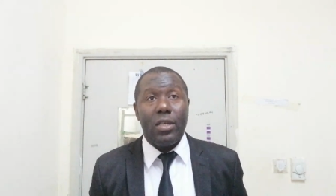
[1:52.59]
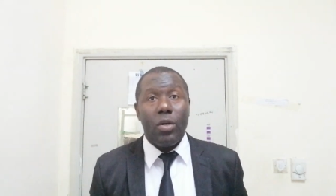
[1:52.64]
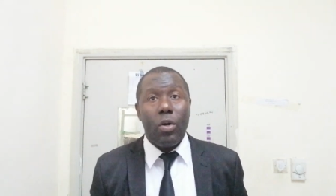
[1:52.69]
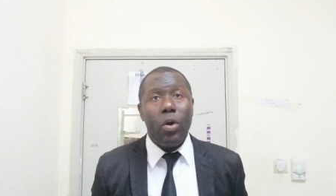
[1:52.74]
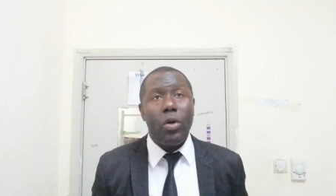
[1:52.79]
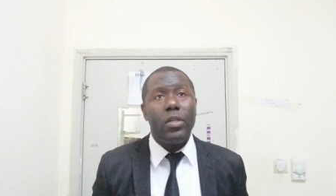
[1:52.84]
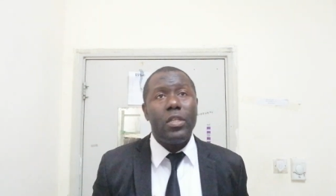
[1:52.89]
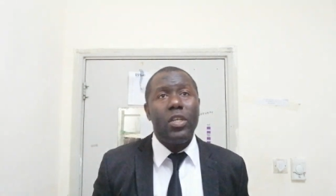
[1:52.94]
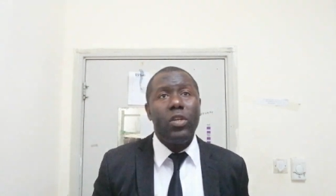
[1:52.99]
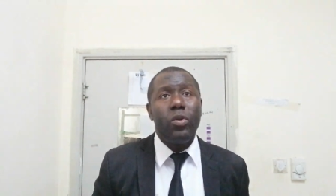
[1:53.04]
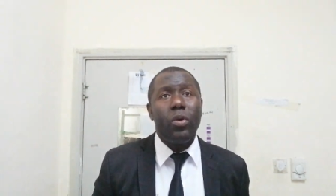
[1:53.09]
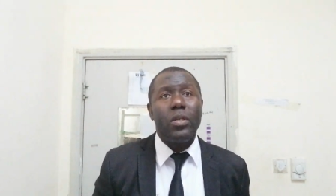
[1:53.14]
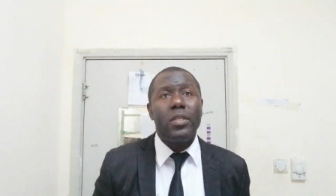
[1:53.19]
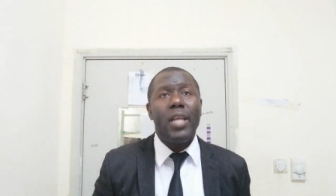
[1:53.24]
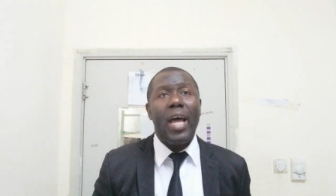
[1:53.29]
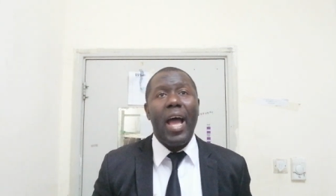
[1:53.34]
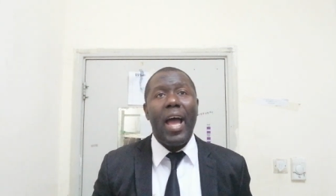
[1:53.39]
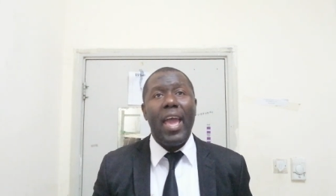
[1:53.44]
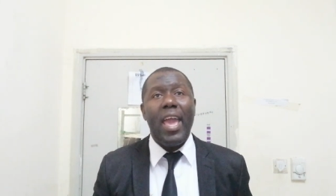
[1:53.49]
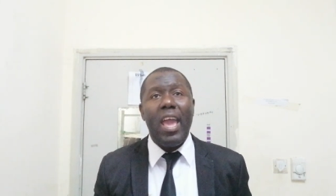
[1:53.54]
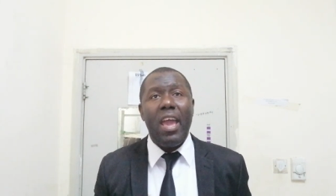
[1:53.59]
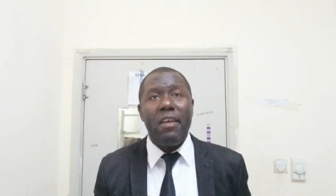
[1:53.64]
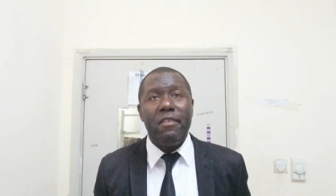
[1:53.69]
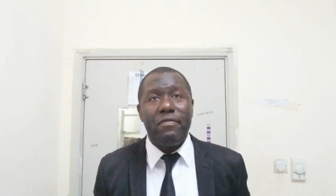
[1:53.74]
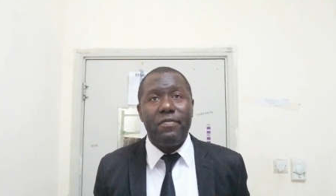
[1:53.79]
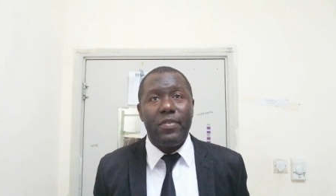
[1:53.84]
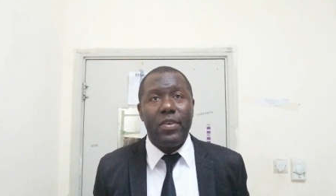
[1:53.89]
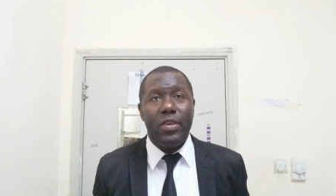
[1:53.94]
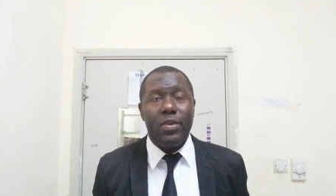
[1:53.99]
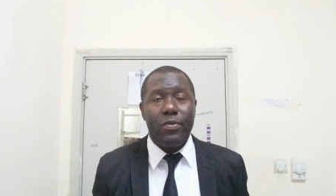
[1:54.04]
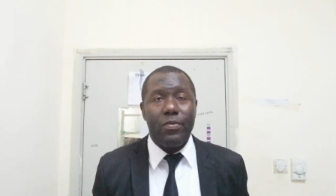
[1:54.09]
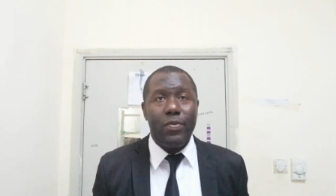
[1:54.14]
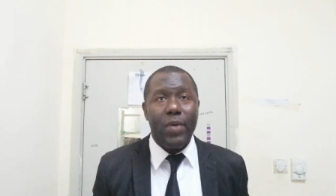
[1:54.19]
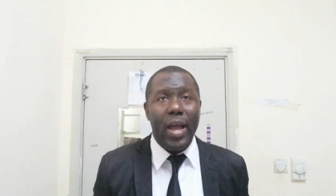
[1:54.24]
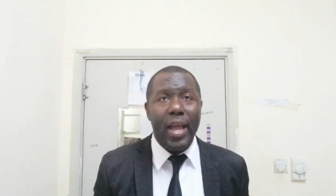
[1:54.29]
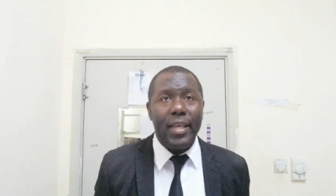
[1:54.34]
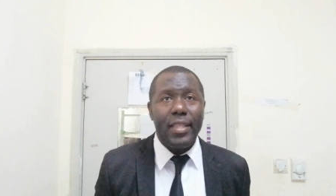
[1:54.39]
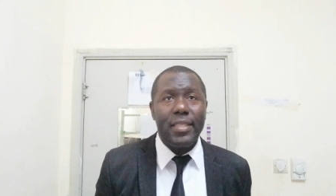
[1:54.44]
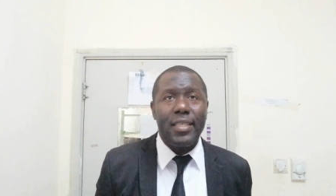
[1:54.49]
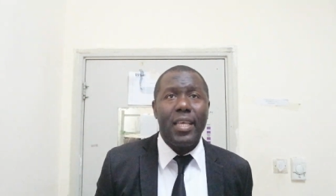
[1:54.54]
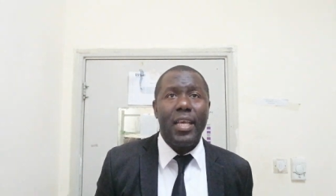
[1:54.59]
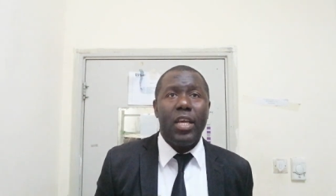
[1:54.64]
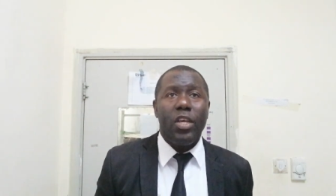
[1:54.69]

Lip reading: or the load are heavy, right?